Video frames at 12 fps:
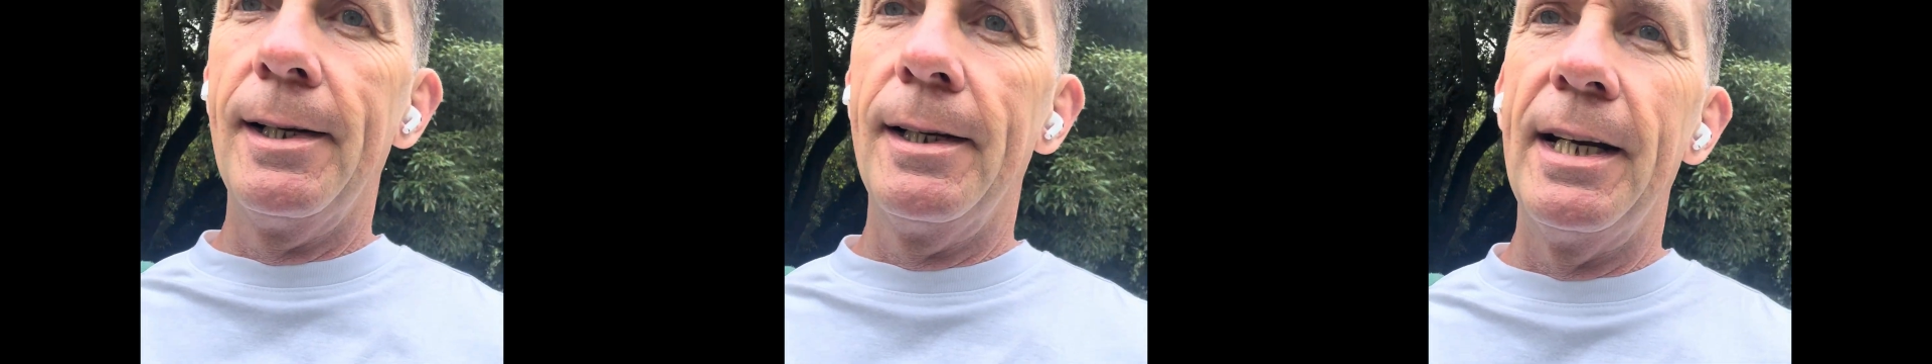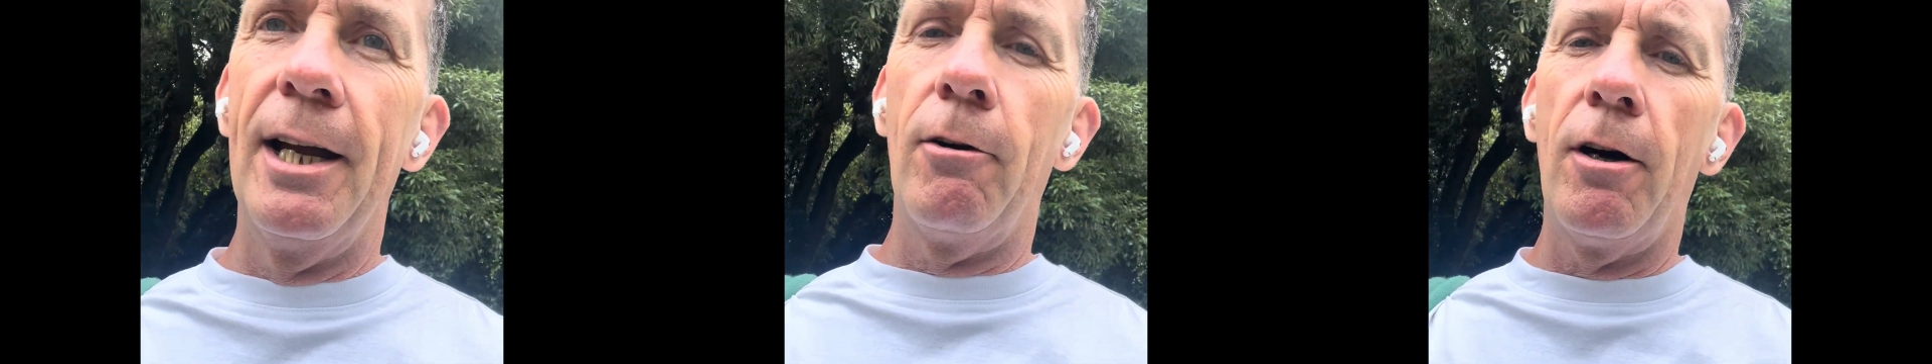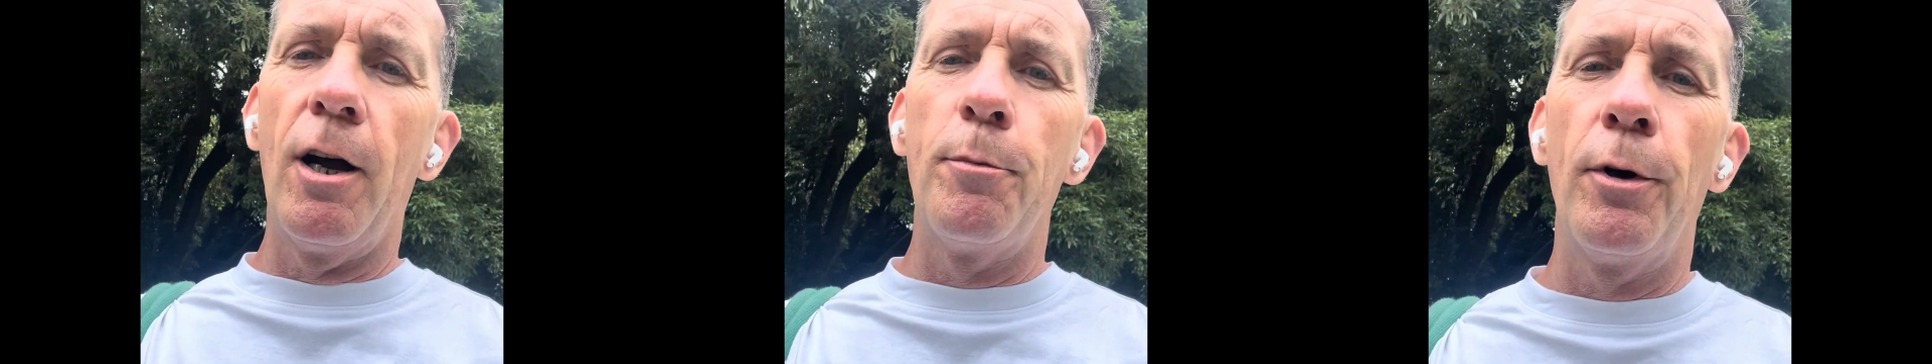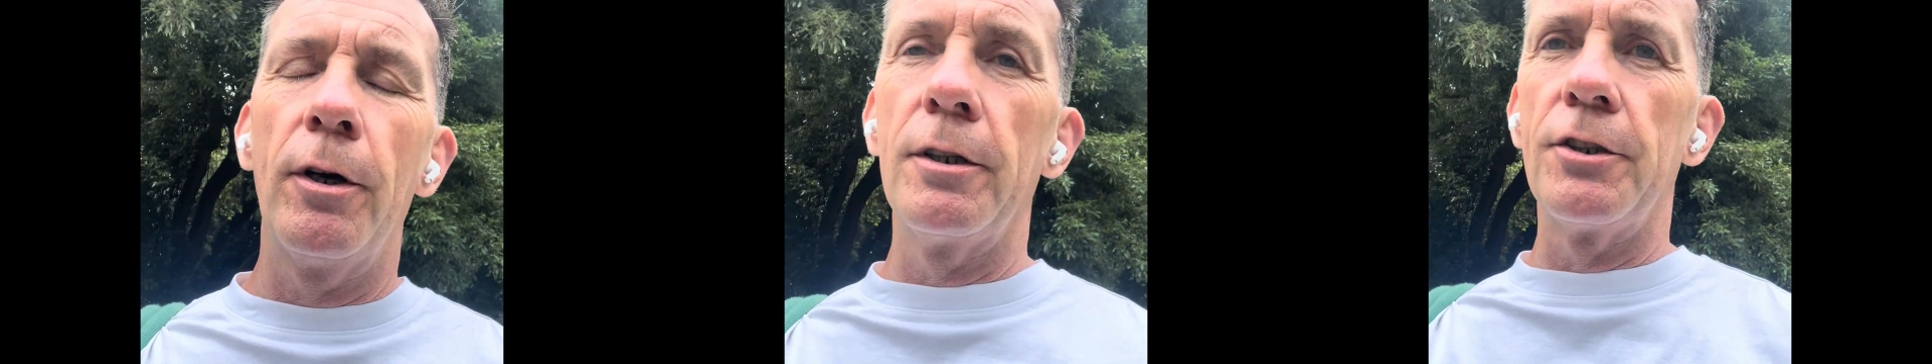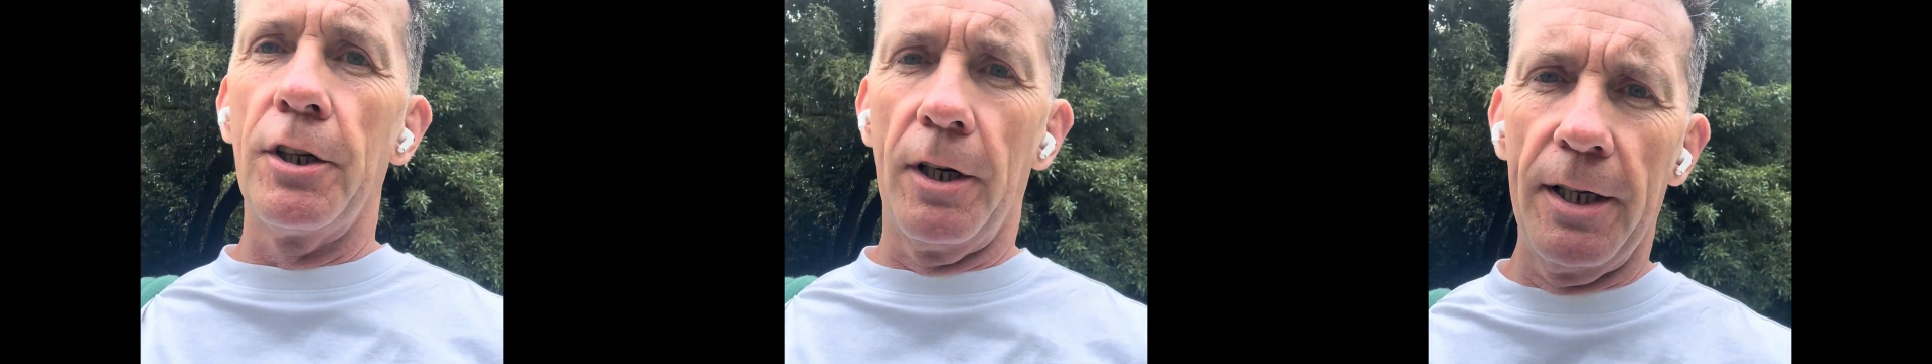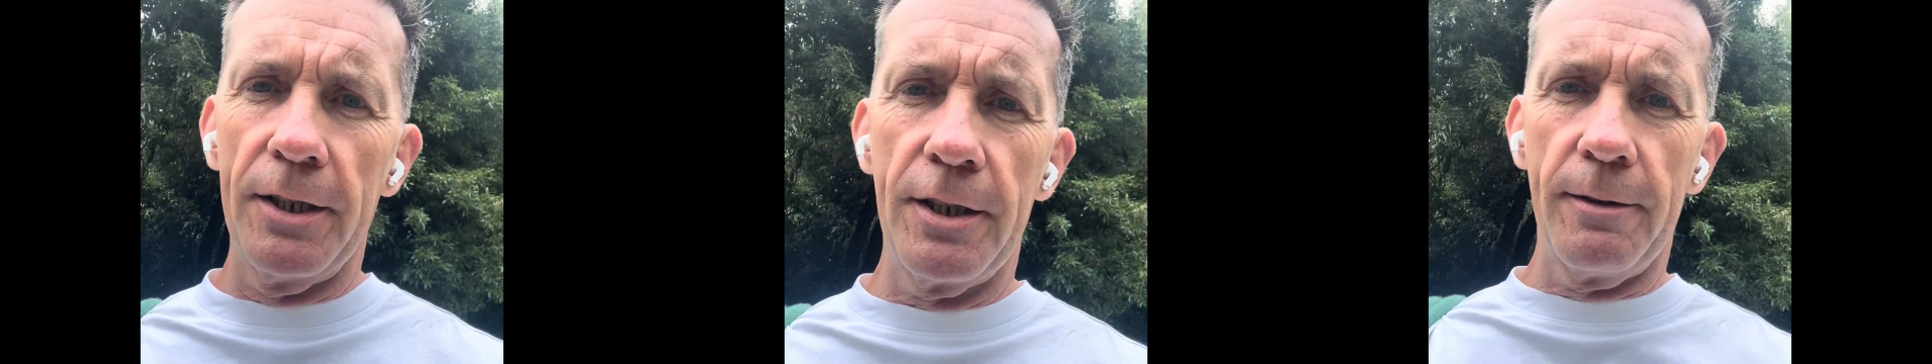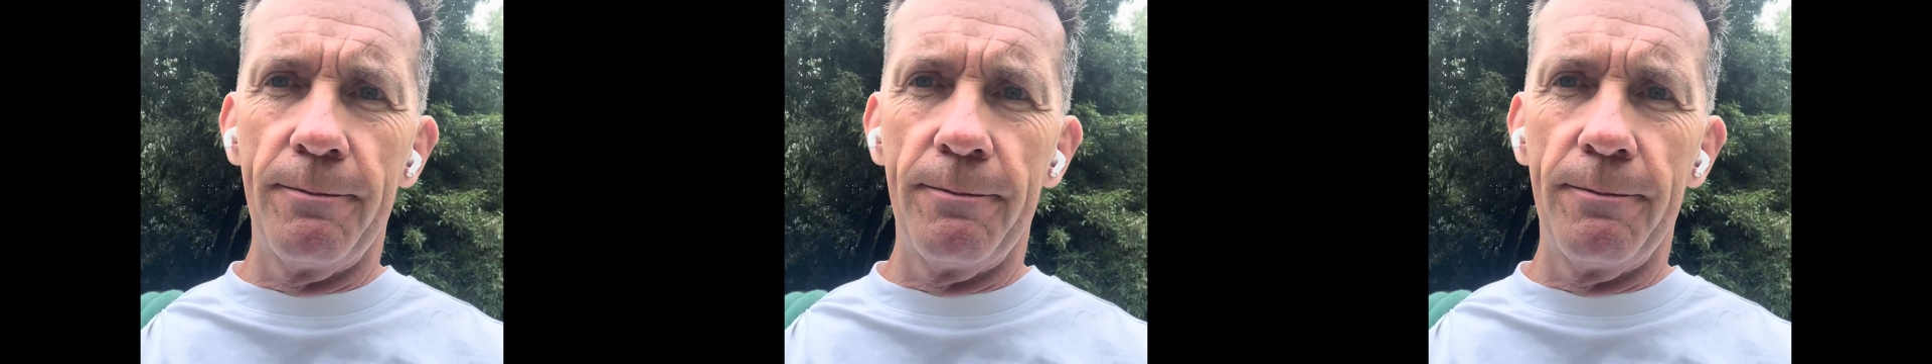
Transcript: Now, I apologise